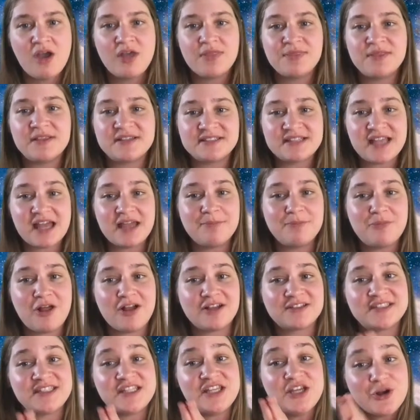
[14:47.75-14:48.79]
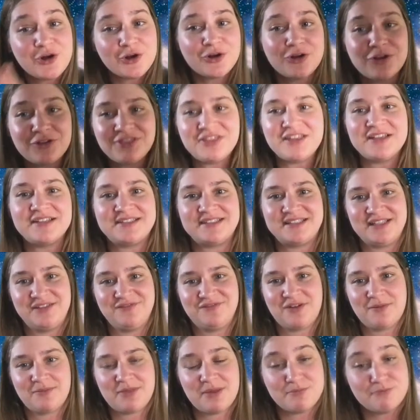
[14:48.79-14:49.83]
The sun blocks the Earth as seen
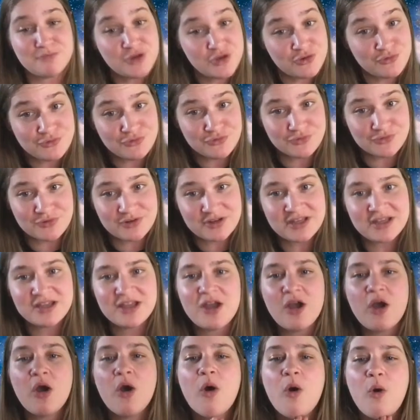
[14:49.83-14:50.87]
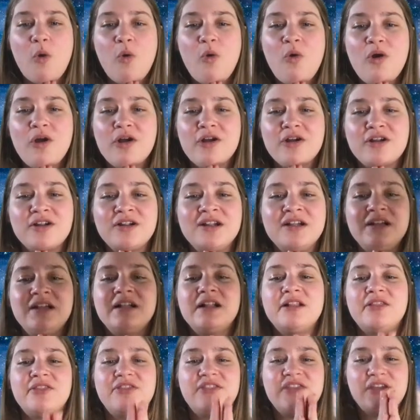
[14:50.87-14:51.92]
from the moon? Or
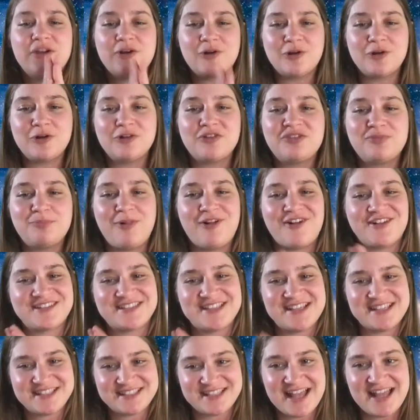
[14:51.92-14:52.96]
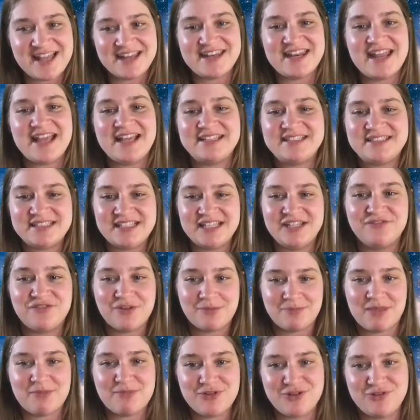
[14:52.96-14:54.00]
the Earth blocks the sun as seen
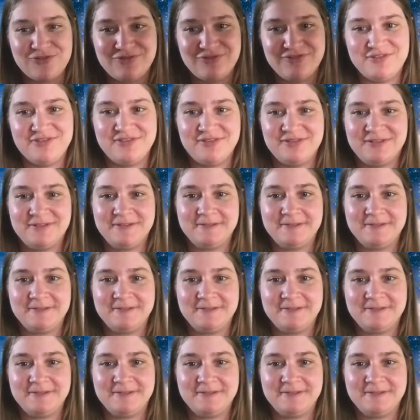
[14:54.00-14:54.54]
from the moon?